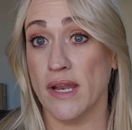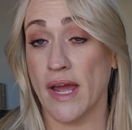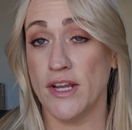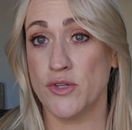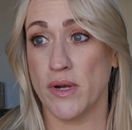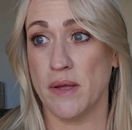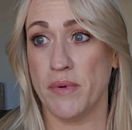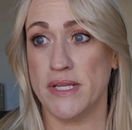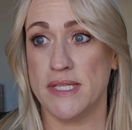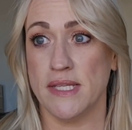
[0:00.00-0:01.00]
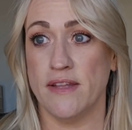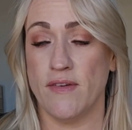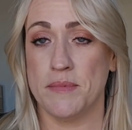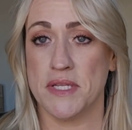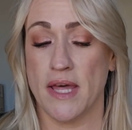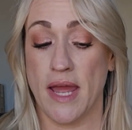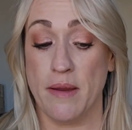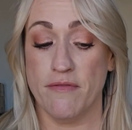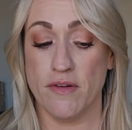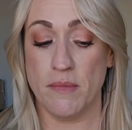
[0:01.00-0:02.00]
I enjoyed it, but it didn't live up to the
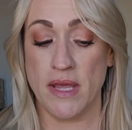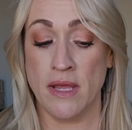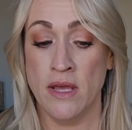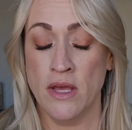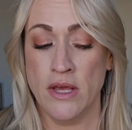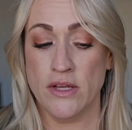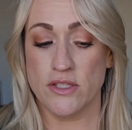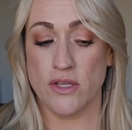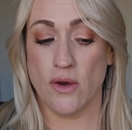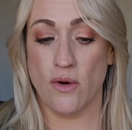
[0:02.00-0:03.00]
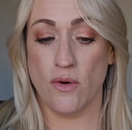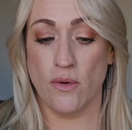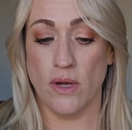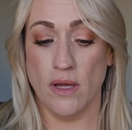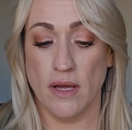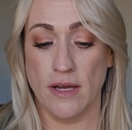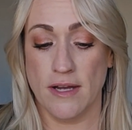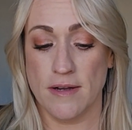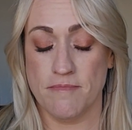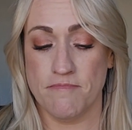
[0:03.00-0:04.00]
hype for me. So,
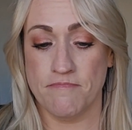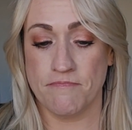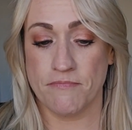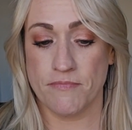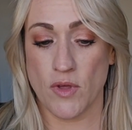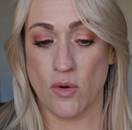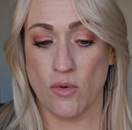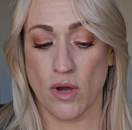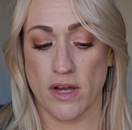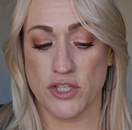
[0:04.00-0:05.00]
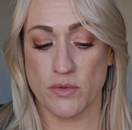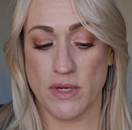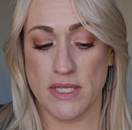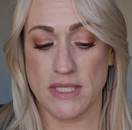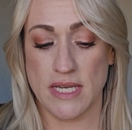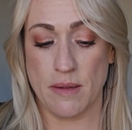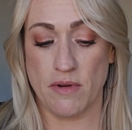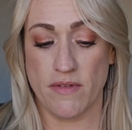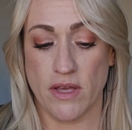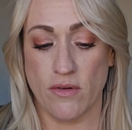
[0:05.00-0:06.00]
oh gosh, what is the name
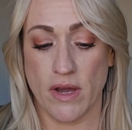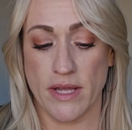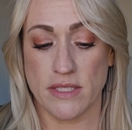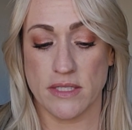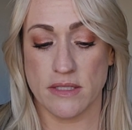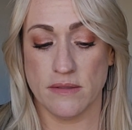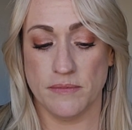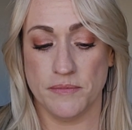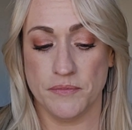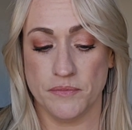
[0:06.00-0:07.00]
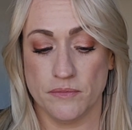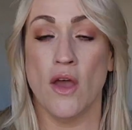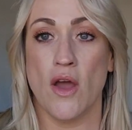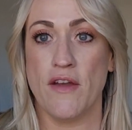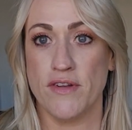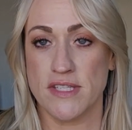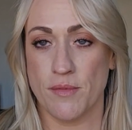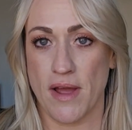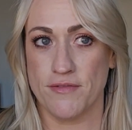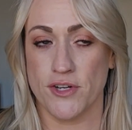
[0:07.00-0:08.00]
of it, you guys? Every Summer
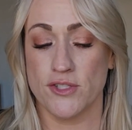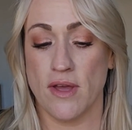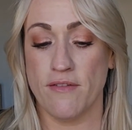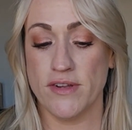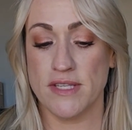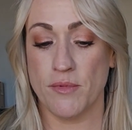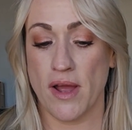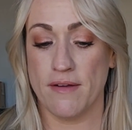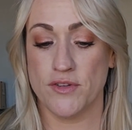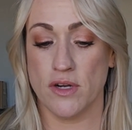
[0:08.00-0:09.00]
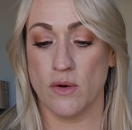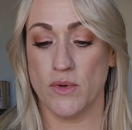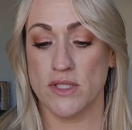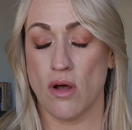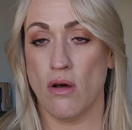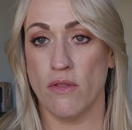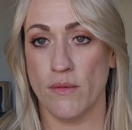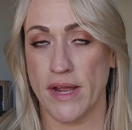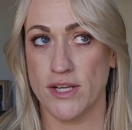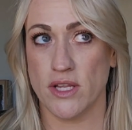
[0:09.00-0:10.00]
After. So Every Summer After was all the
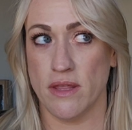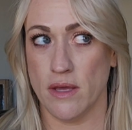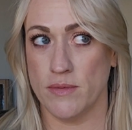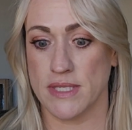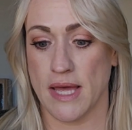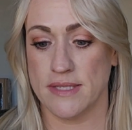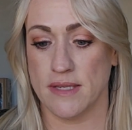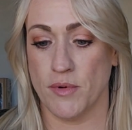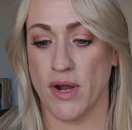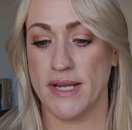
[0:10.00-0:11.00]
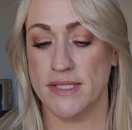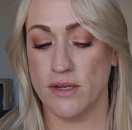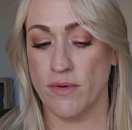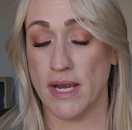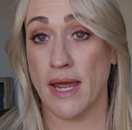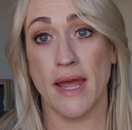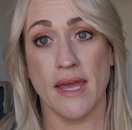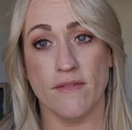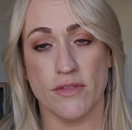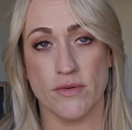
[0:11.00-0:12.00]
rage. I think it was last summer. I did read it. I
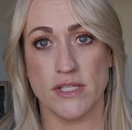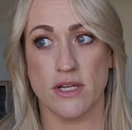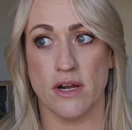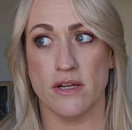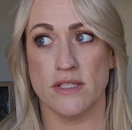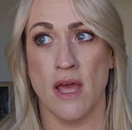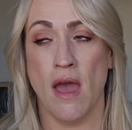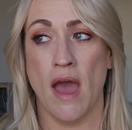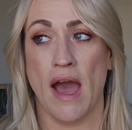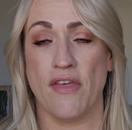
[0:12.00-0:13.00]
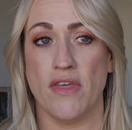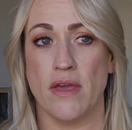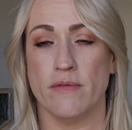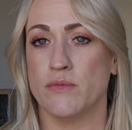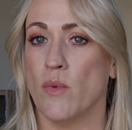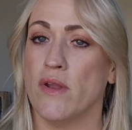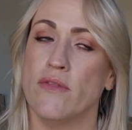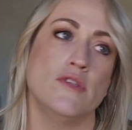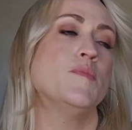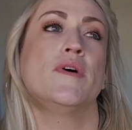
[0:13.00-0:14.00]
gave it 3 stars. I think it was one of
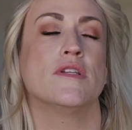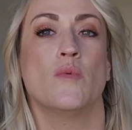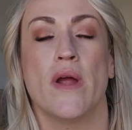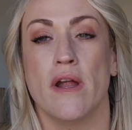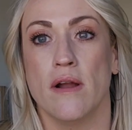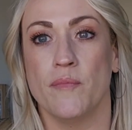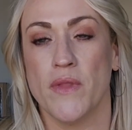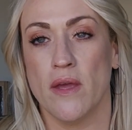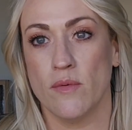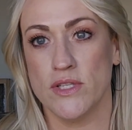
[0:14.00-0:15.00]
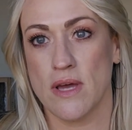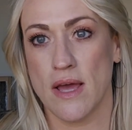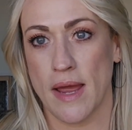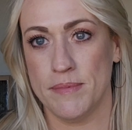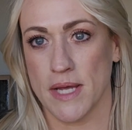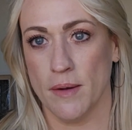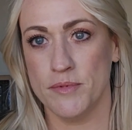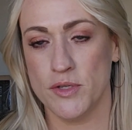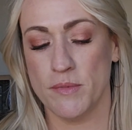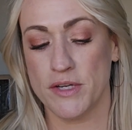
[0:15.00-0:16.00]
those books where it was hyped up
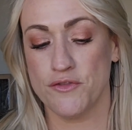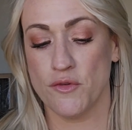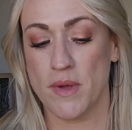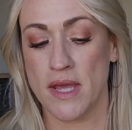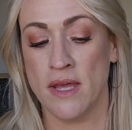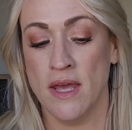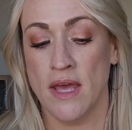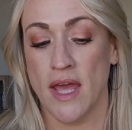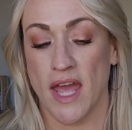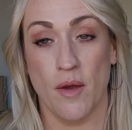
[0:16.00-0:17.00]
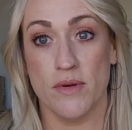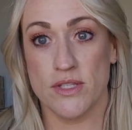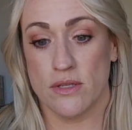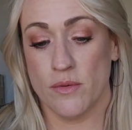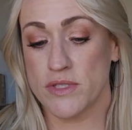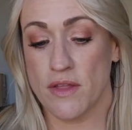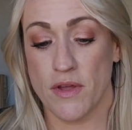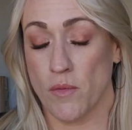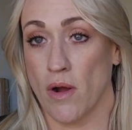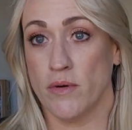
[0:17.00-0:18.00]
too much for me. There was nothing
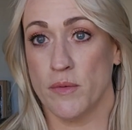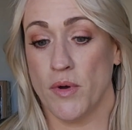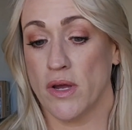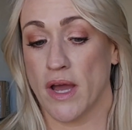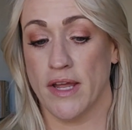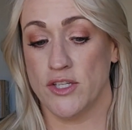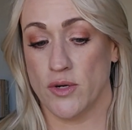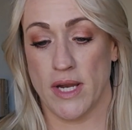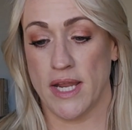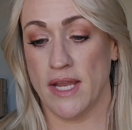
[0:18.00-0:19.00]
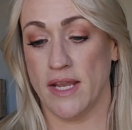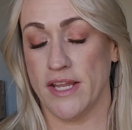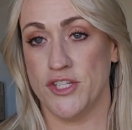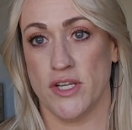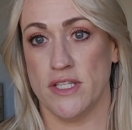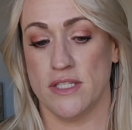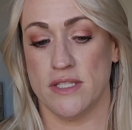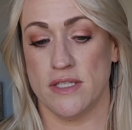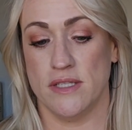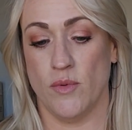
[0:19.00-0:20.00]
wrong with the book. I enjoyed it. It just
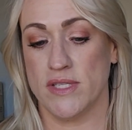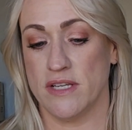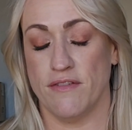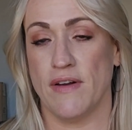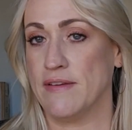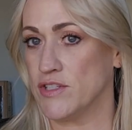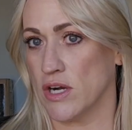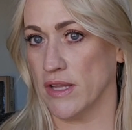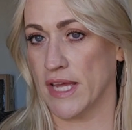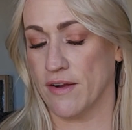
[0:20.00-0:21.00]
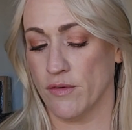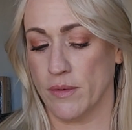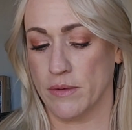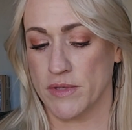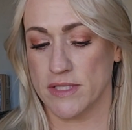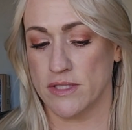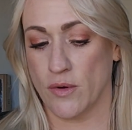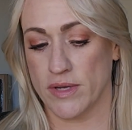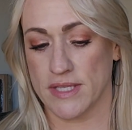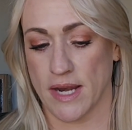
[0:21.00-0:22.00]
wasn't a 5-star. Like, everyone was so
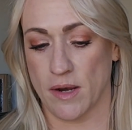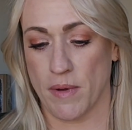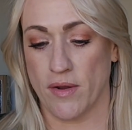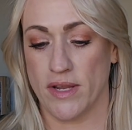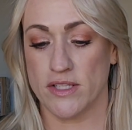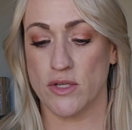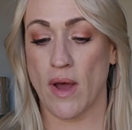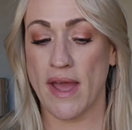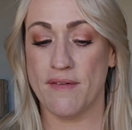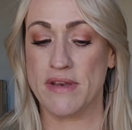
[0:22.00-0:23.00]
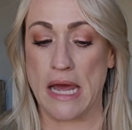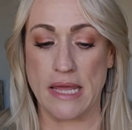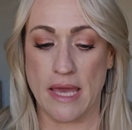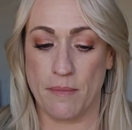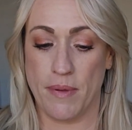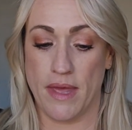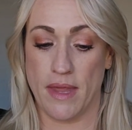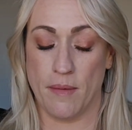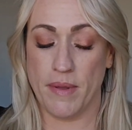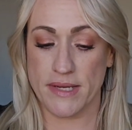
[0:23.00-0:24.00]
excited about it. So I have not yet
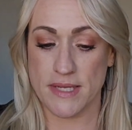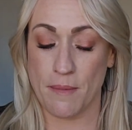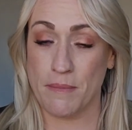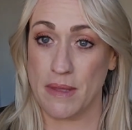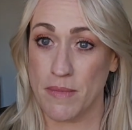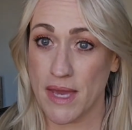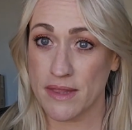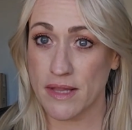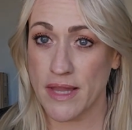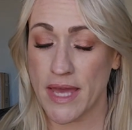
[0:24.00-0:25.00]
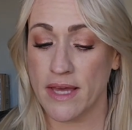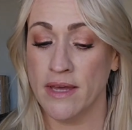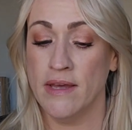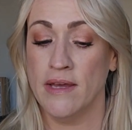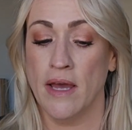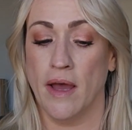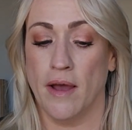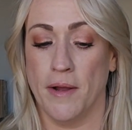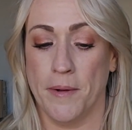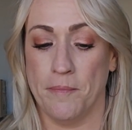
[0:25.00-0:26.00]
picked up Meet Me at the Lake
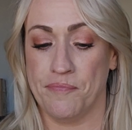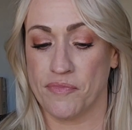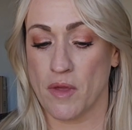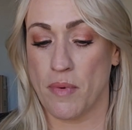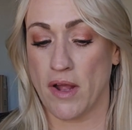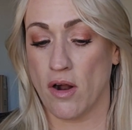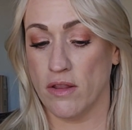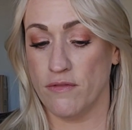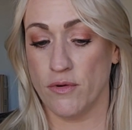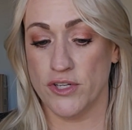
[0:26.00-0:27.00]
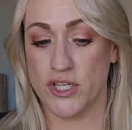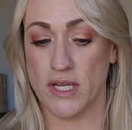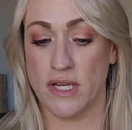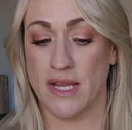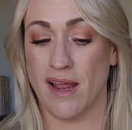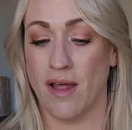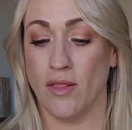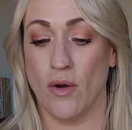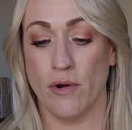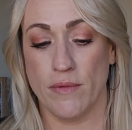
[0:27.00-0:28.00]
by Carly Fortune. It got
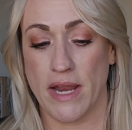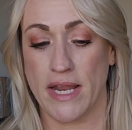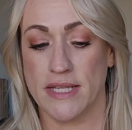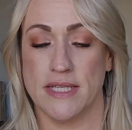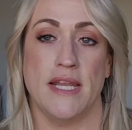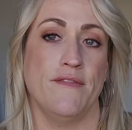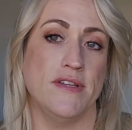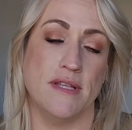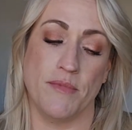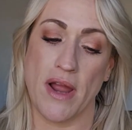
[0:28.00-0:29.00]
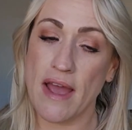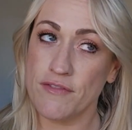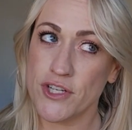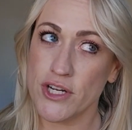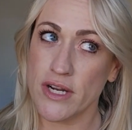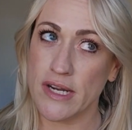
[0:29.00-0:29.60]
lower ratings than Every Summer After.